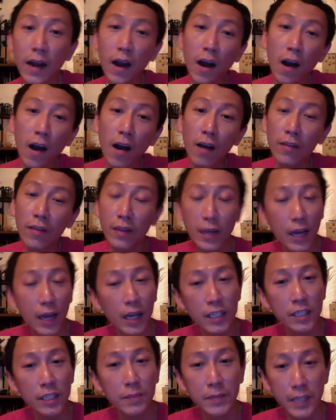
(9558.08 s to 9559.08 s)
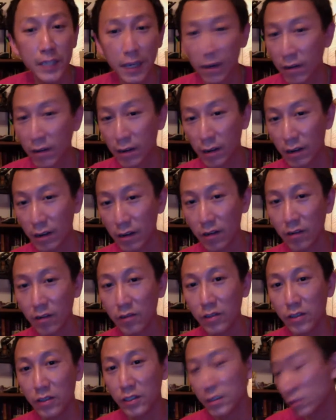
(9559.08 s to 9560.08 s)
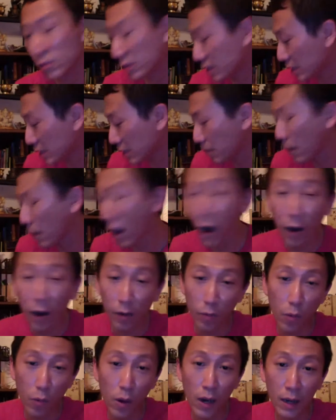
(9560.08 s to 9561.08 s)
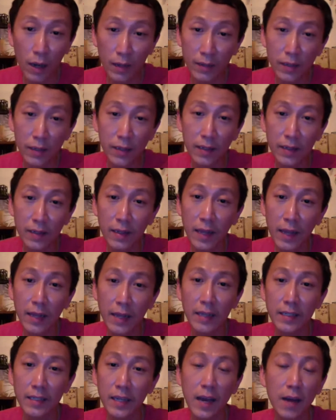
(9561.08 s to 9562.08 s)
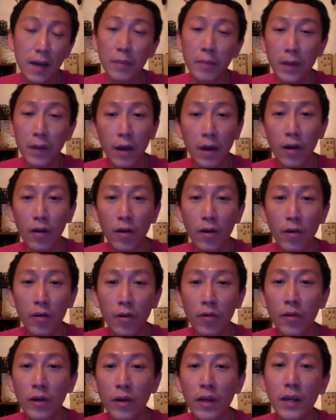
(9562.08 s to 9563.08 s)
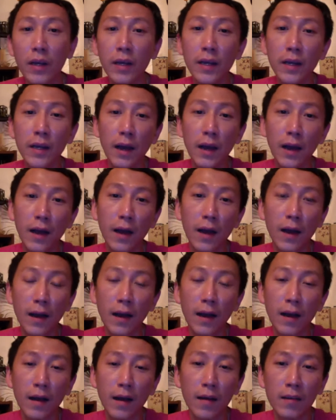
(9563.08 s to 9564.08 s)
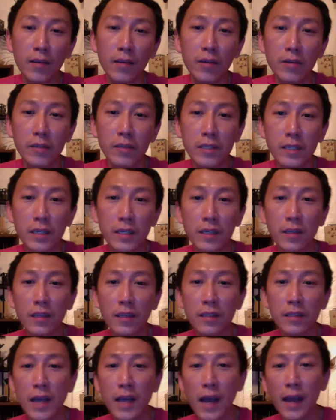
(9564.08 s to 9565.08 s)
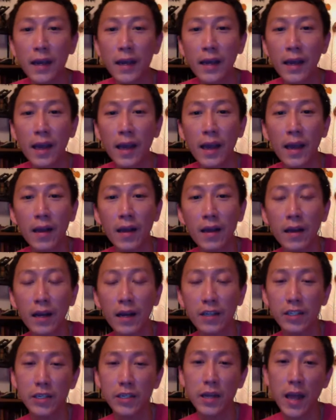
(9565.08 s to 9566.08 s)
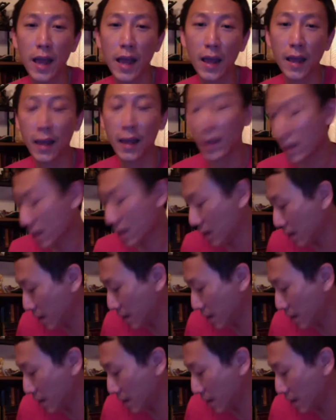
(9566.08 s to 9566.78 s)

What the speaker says: On the Cusp Tarot. You will see part 1, link down below. You will see the deck collection A